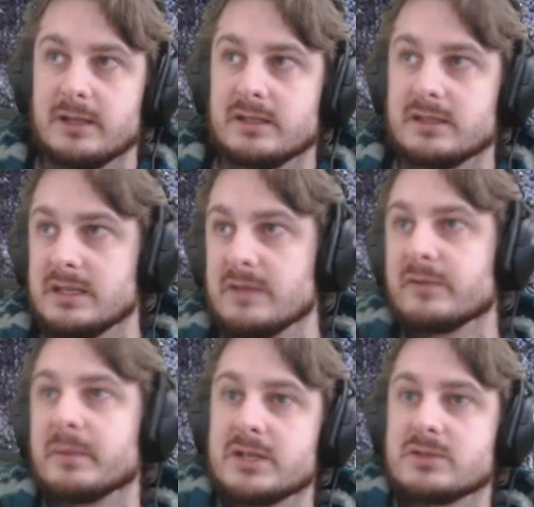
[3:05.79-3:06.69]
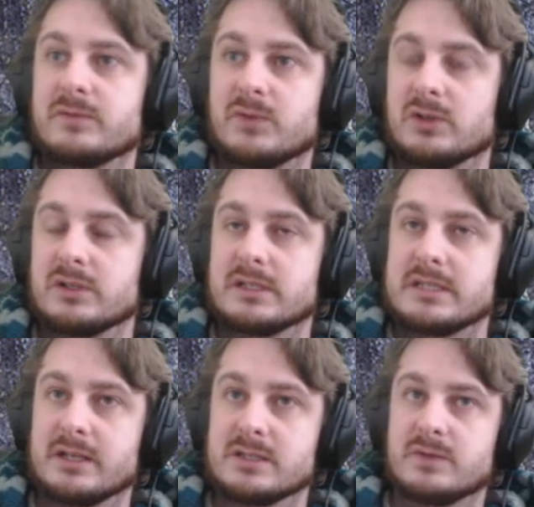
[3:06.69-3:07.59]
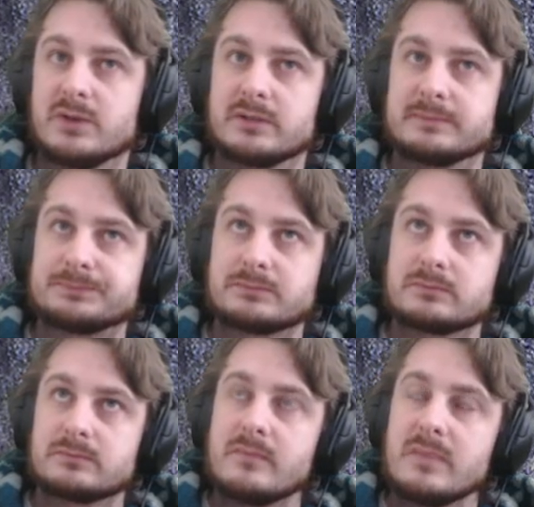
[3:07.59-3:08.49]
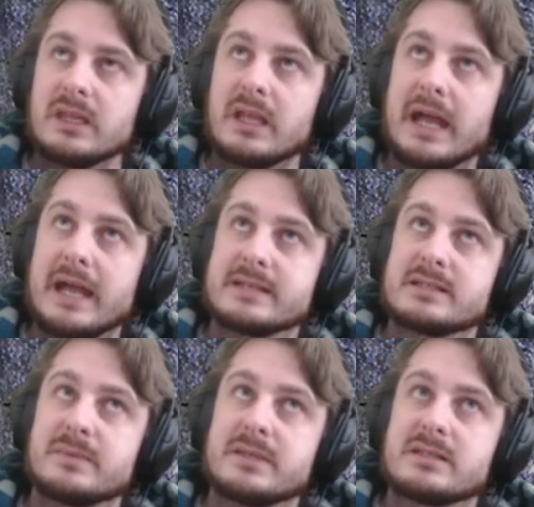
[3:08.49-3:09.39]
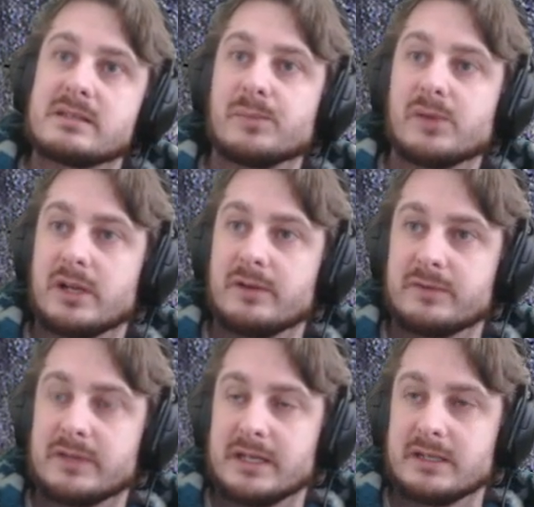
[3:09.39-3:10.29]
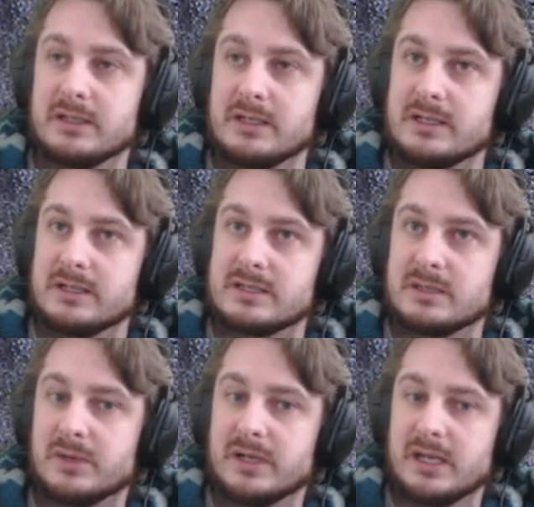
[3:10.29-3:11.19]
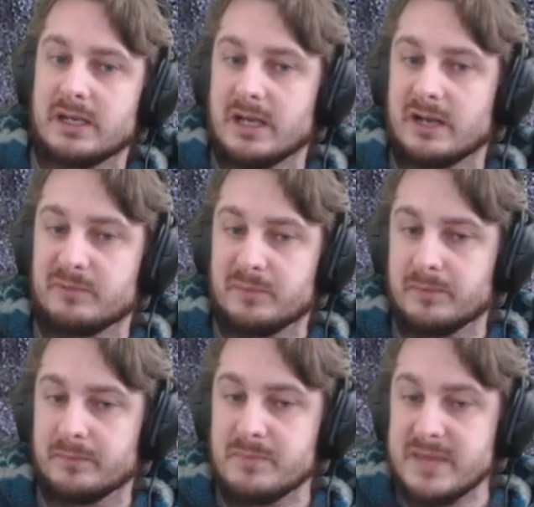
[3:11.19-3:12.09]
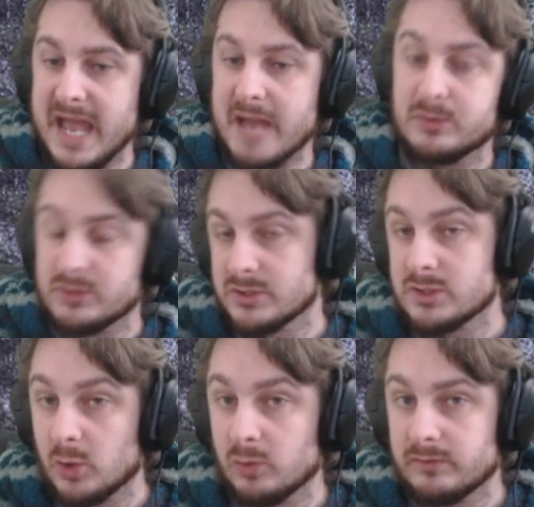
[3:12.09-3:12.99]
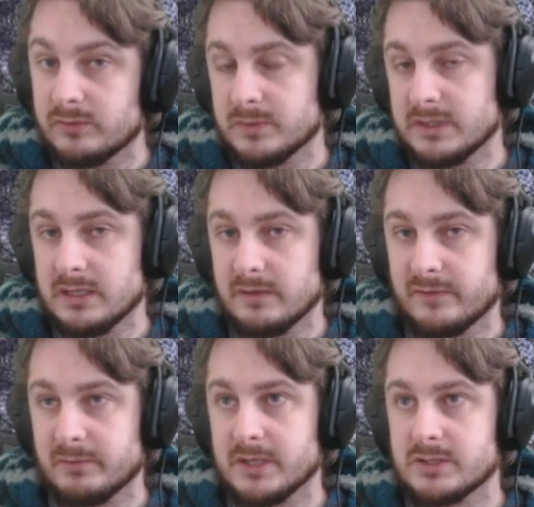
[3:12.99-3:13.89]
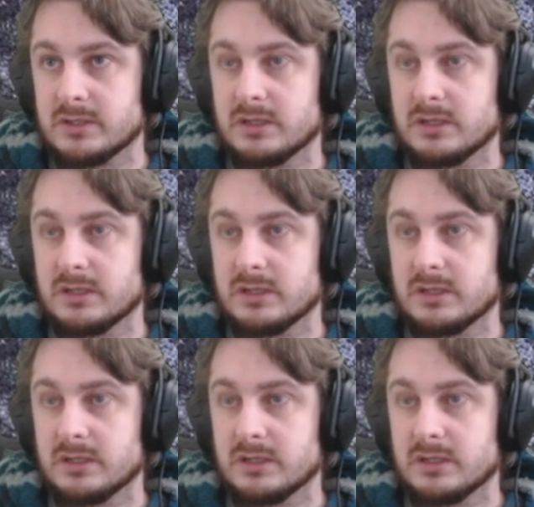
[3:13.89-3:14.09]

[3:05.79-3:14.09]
The information for Townsfolk has to be simple enough that someone can kind of be able to solve with the information.